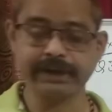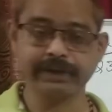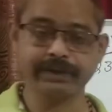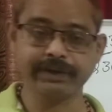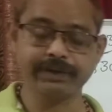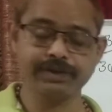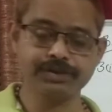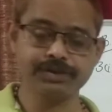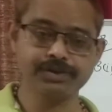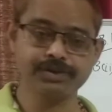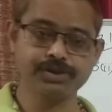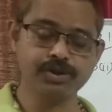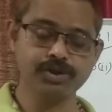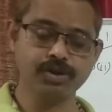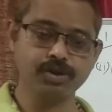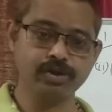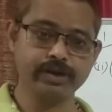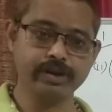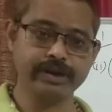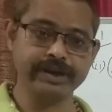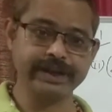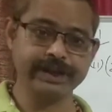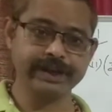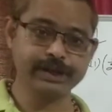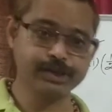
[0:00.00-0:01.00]
that is
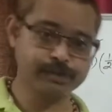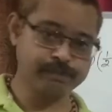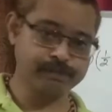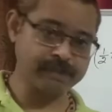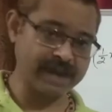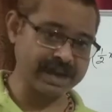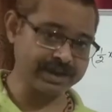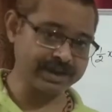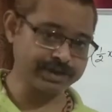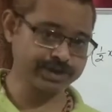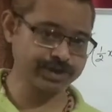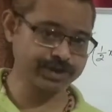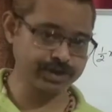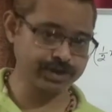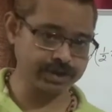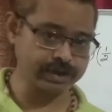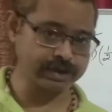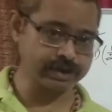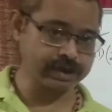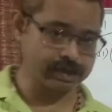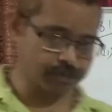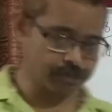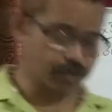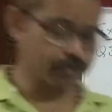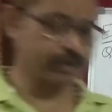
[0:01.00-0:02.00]
your
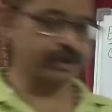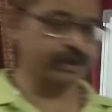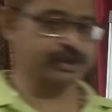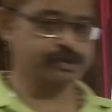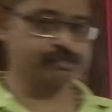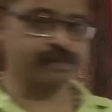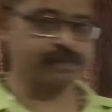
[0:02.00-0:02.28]
expansion, about